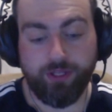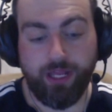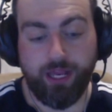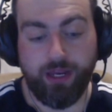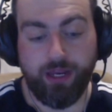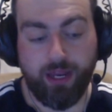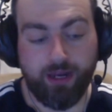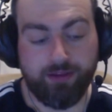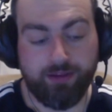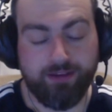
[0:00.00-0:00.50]

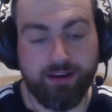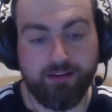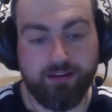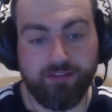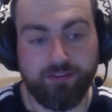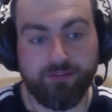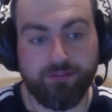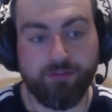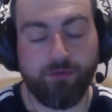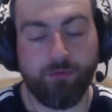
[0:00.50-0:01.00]
and
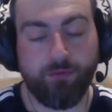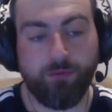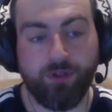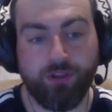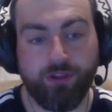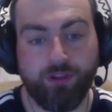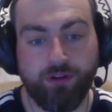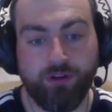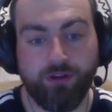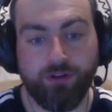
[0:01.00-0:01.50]
attendance with
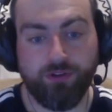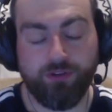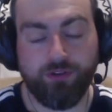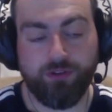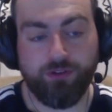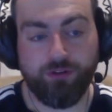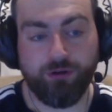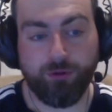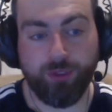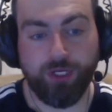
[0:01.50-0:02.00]
those
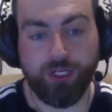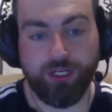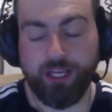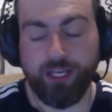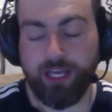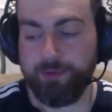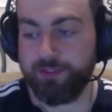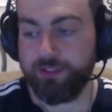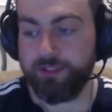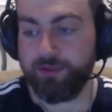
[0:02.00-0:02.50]
European
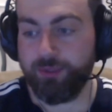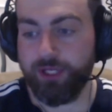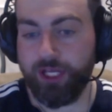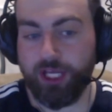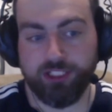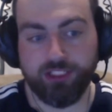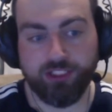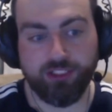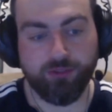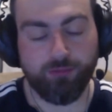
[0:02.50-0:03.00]
games
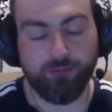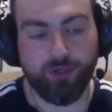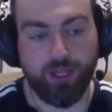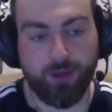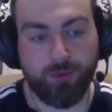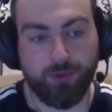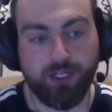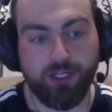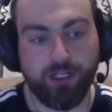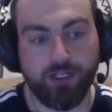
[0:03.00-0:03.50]
compared to when they were
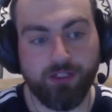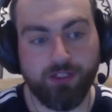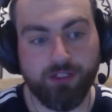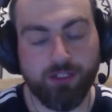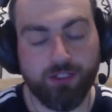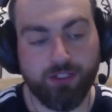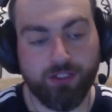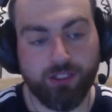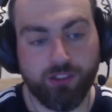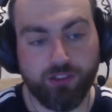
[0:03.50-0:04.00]
in
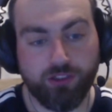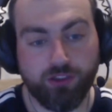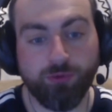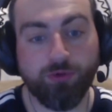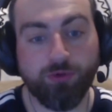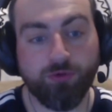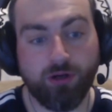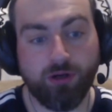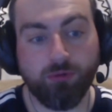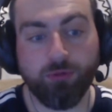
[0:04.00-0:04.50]
Super
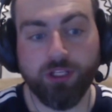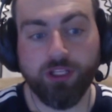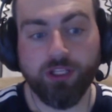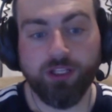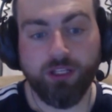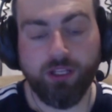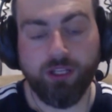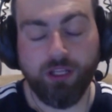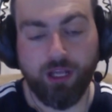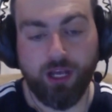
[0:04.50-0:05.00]
Rugby.
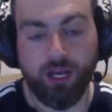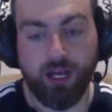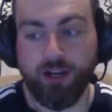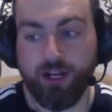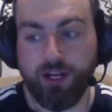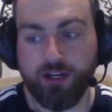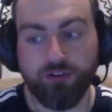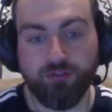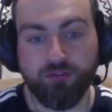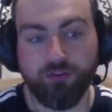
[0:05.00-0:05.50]
I know. I
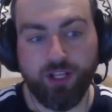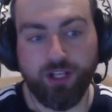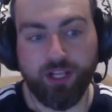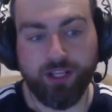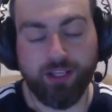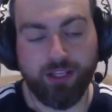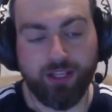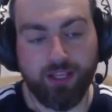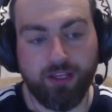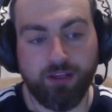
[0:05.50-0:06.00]
just feel like
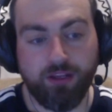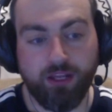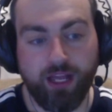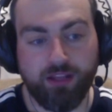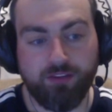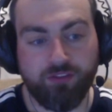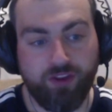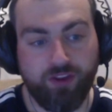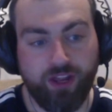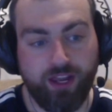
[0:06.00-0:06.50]
as
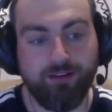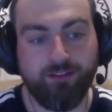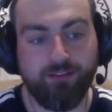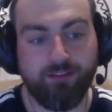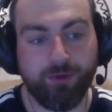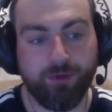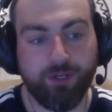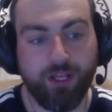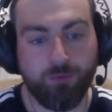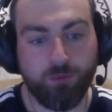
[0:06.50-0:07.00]
fans, you would
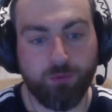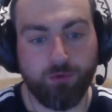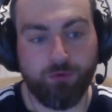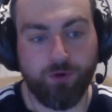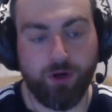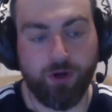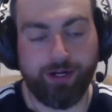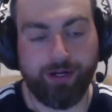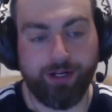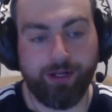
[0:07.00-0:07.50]
get more
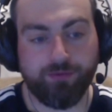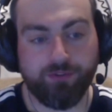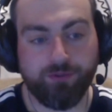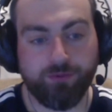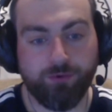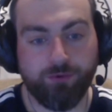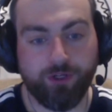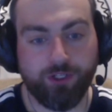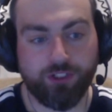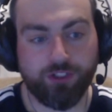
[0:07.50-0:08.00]
fired up to
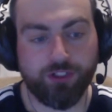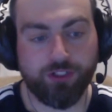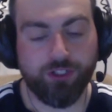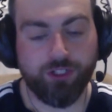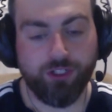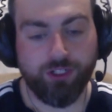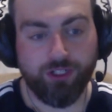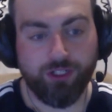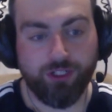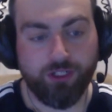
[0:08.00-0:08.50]
watch,
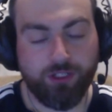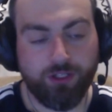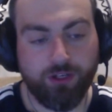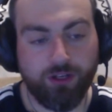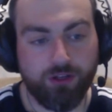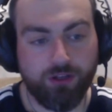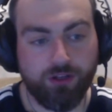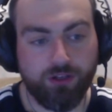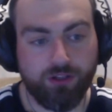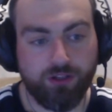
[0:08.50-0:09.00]

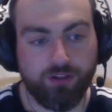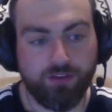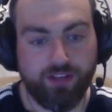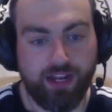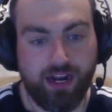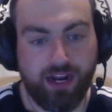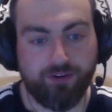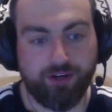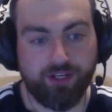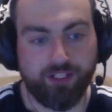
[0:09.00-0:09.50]
the South
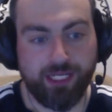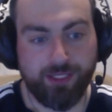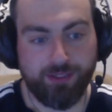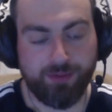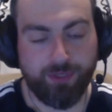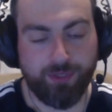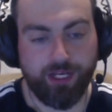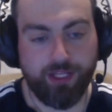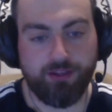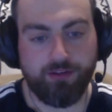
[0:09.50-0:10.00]
African teams
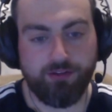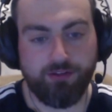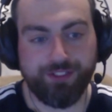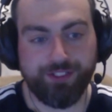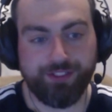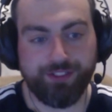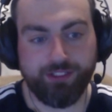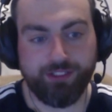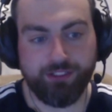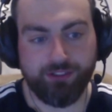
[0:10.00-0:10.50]
play the New
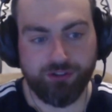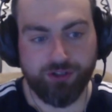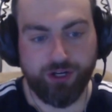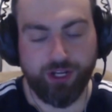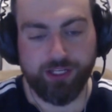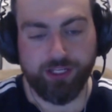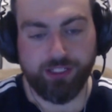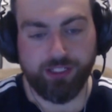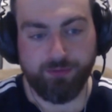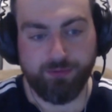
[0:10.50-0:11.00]
Zealand and
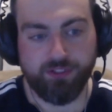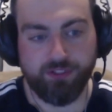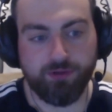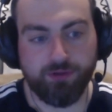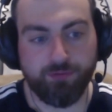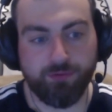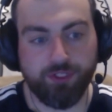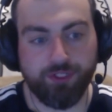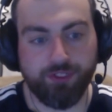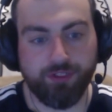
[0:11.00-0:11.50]
Australian teams than you
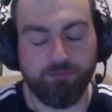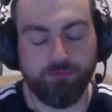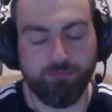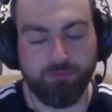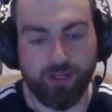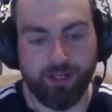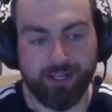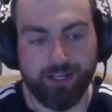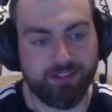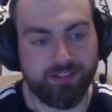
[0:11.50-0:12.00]
would
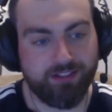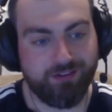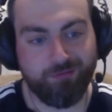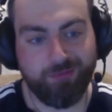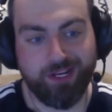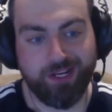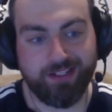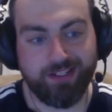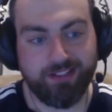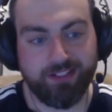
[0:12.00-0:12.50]
against the
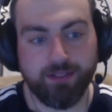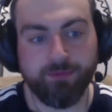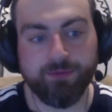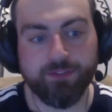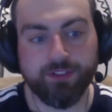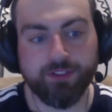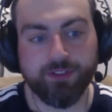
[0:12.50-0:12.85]
European teams.